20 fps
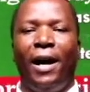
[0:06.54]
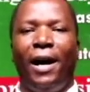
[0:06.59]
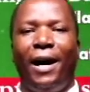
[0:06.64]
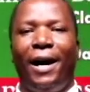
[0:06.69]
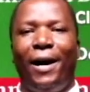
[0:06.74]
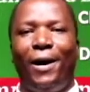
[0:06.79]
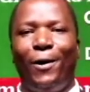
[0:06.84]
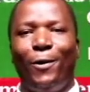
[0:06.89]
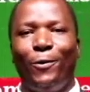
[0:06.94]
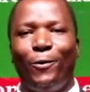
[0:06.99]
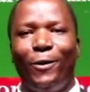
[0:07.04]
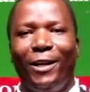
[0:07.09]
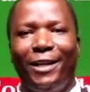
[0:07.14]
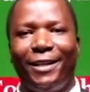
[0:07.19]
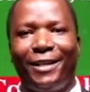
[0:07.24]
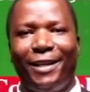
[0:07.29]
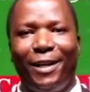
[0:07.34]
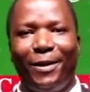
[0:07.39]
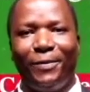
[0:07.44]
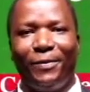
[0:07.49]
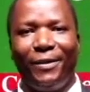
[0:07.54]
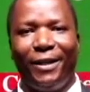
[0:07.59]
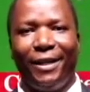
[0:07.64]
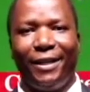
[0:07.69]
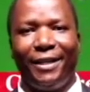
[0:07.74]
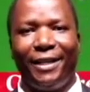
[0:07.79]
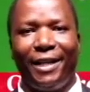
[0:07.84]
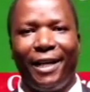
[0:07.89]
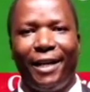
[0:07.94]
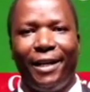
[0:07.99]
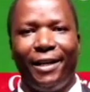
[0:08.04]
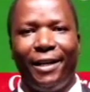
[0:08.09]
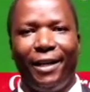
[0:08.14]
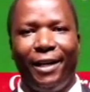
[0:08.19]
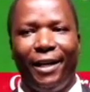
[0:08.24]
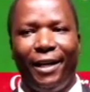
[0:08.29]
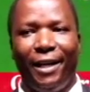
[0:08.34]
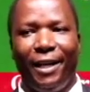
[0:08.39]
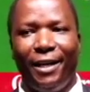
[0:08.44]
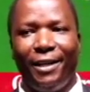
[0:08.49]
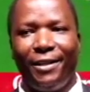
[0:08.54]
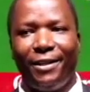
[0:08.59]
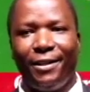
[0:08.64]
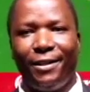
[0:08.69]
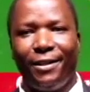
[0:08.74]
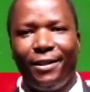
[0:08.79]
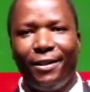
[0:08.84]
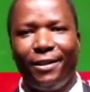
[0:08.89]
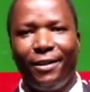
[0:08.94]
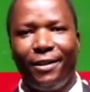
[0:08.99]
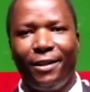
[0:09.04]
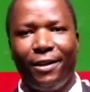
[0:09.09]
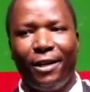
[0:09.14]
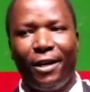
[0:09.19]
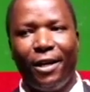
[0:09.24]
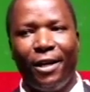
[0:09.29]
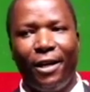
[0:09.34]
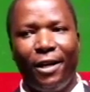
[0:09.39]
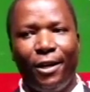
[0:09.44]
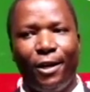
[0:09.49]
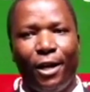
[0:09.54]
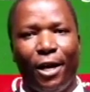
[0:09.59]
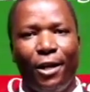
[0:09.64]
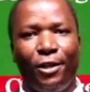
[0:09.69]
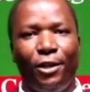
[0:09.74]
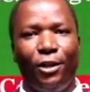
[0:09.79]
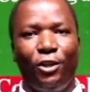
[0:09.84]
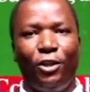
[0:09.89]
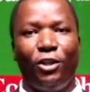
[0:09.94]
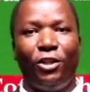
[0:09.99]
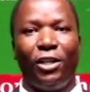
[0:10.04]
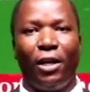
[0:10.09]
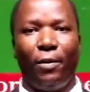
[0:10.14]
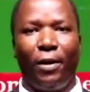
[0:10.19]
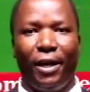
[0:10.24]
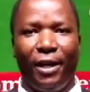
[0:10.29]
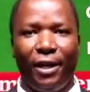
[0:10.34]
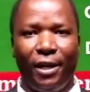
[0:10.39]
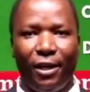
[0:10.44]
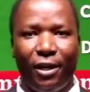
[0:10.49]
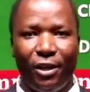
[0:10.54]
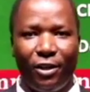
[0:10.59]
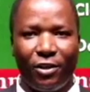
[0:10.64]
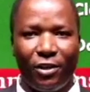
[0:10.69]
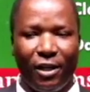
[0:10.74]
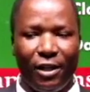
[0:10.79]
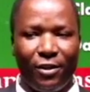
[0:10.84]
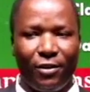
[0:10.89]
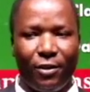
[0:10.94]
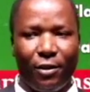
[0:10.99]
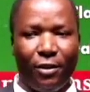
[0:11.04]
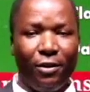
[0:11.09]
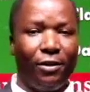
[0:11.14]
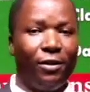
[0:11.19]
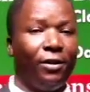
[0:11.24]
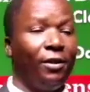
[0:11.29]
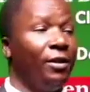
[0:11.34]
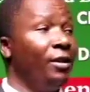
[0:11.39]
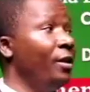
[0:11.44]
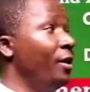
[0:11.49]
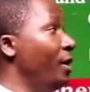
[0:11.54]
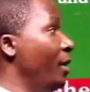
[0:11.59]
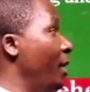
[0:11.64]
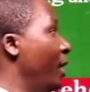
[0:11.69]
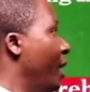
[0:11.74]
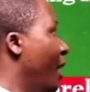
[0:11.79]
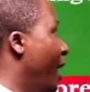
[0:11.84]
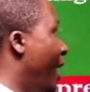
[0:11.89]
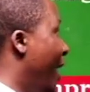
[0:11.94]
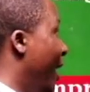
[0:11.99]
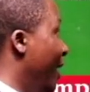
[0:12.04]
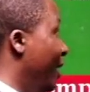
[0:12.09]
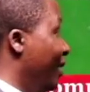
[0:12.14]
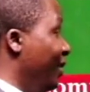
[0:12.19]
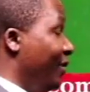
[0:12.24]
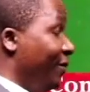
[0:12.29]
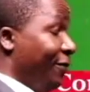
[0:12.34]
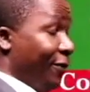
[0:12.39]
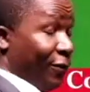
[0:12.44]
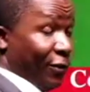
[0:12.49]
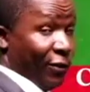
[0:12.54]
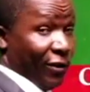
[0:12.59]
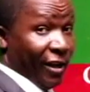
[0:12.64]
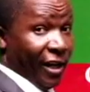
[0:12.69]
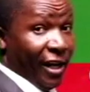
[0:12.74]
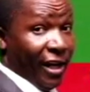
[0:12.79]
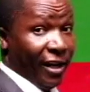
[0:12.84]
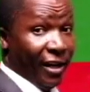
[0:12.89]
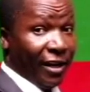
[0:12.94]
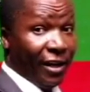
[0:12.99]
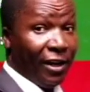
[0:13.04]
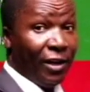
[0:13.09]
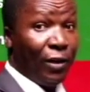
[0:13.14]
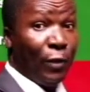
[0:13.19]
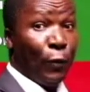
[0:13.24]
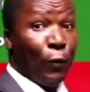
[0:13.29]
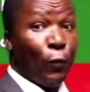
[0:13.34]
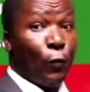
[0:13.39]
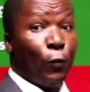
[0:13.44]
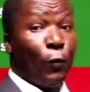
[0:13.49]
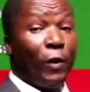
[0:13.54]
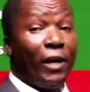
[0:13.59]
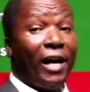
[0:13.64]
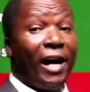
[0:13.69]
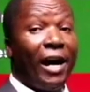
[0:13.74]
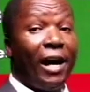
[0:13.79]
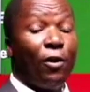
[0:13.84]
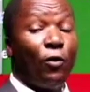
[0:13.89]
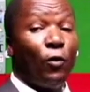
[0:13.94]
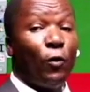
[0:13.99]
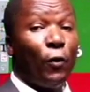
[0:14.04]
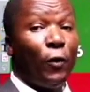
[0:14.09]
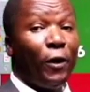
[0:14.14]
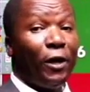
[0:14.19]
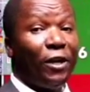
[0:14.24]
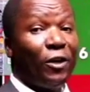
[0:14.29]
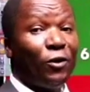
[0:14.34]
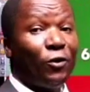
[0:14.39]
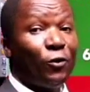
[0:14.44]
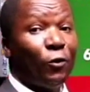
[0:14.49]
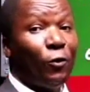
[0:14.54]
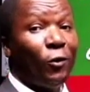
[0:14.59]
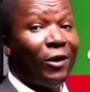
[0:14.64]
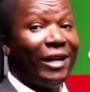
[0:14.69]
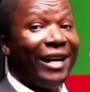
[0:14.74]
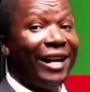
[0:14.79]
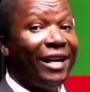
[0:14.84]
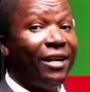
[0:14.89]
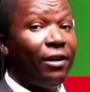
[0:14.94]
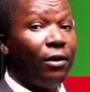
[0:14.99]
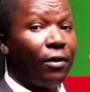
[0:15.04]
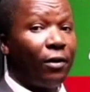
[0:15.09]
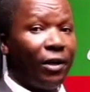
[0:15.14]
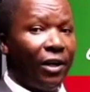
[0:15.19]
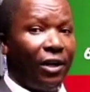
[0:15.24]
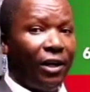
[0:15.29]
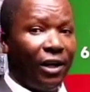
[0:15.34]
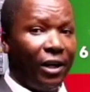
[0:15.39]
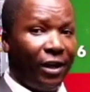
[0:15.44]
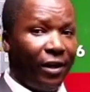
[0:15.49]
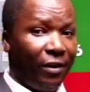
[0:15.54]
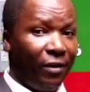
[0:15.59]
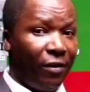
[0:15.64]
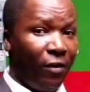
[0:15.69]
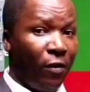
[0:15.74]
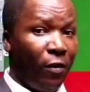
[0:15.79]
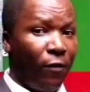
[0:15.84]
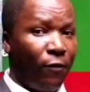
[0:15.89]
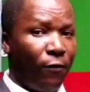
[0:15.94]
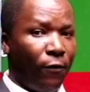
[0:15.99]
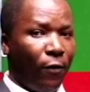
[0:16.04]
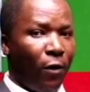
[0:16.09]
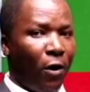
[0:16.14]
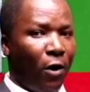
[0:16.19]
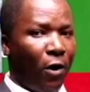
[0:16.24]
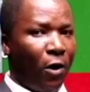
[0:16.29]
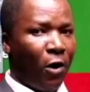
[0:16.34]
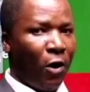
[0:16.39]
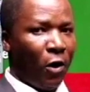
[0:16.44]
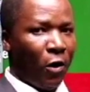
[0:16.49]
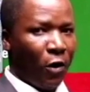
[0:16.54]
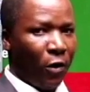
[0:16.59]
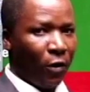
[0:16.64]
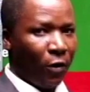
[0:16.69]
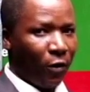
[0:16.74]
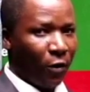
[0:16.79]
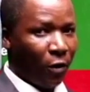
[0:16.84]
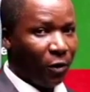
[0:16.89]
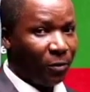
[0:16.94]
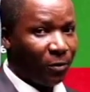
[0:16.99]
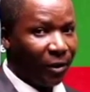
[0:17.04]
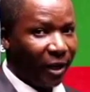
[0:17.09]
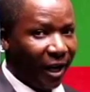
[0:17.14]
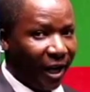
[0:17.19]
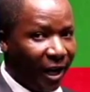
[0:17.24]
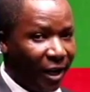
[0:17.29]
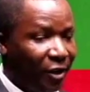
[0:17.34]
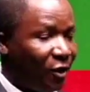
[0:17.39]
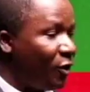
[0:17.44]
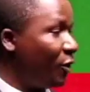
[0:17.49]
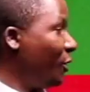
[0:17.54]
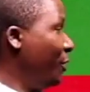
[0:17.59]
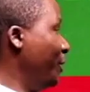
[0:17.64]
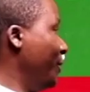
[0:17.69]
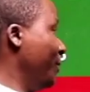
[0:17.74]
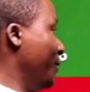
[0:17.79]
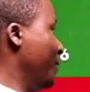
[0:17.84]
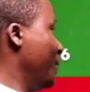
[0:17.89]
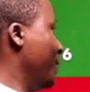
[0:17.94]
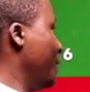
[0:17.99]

Welcome grade 8. This is our English lesson, and for today we are going to look at the reading for comprehension.